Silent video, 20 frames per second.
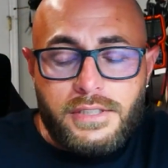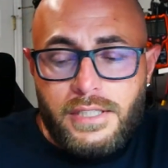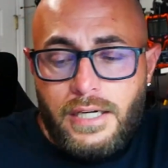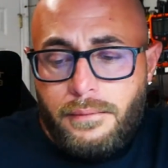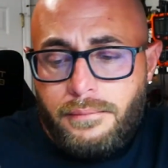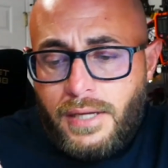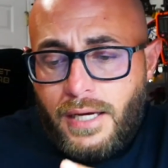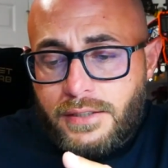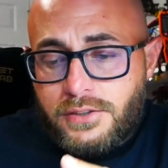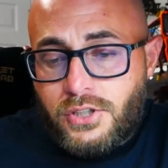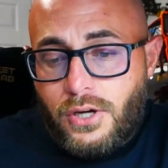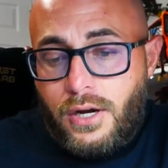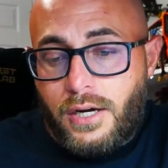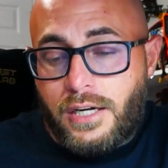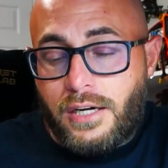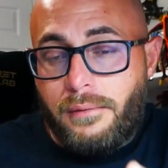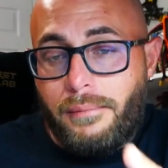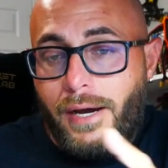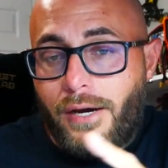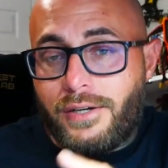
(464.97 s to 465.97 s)
And I'm not
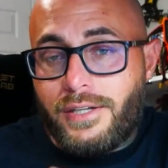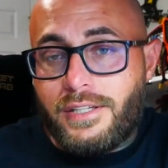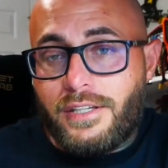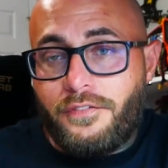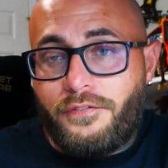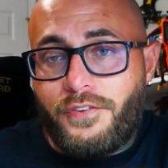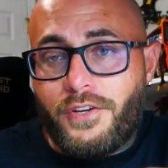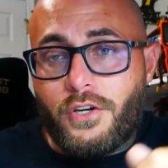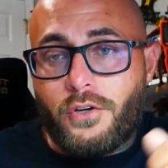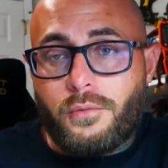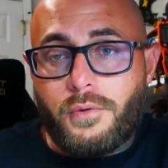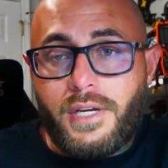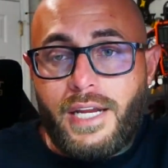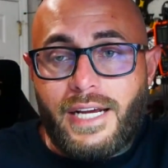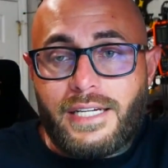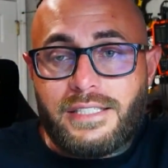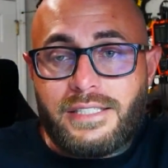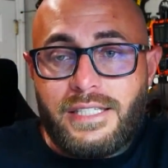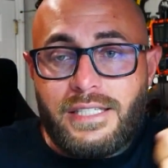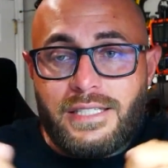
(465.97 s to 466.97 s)
talking about in the field with
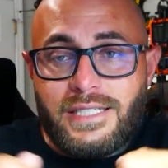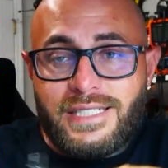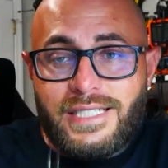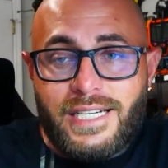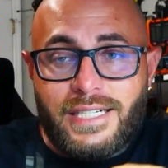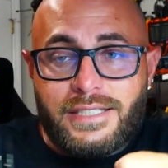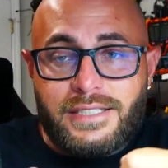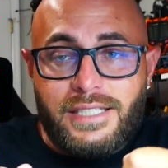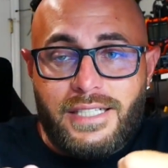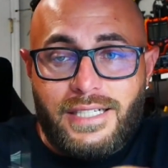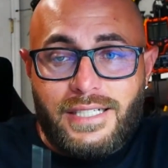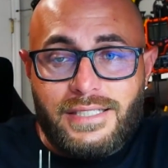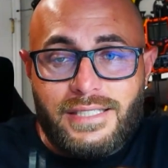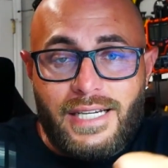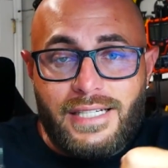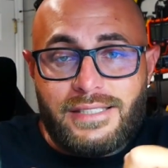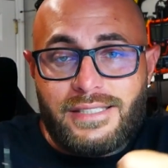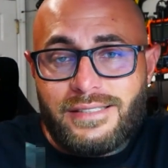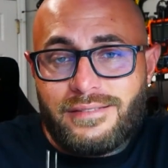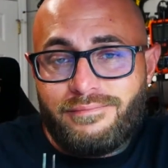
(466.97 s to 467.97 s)
XT60 because
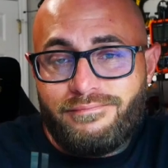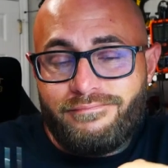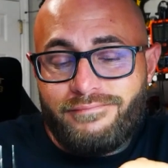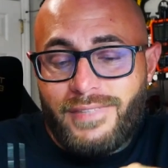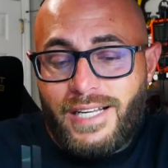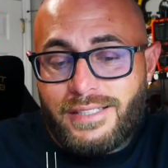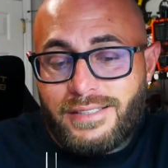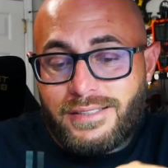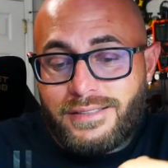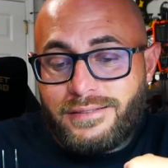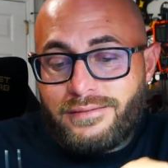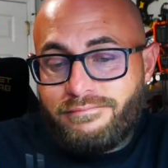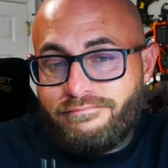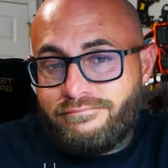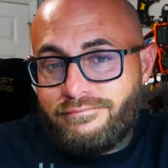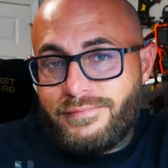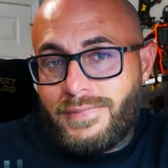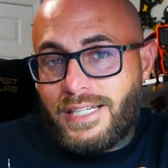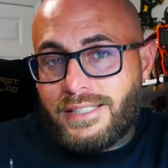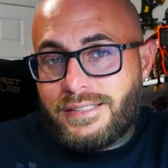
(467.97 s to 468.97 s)
that's that's
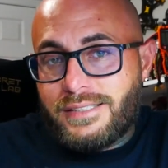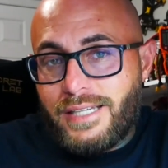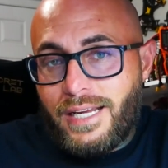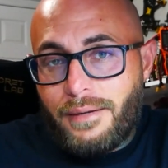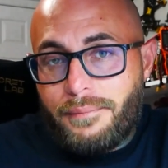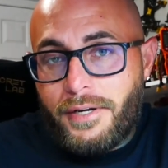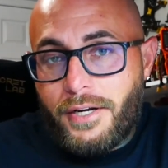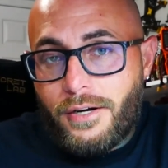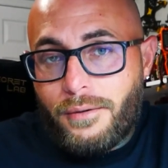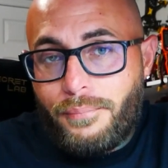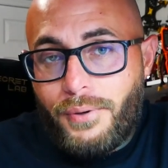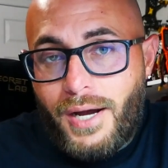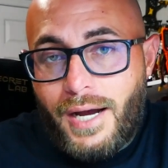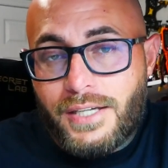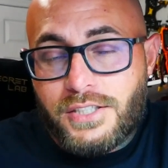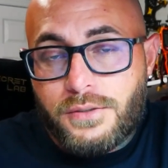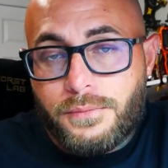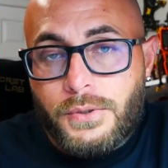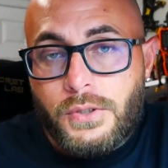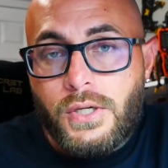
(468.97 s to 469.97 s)
that's damn near
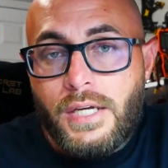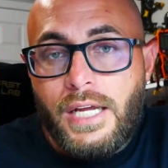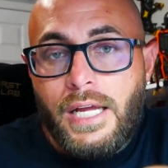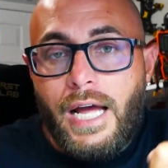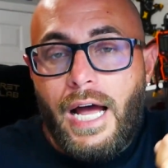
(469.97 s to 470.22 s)
impossible.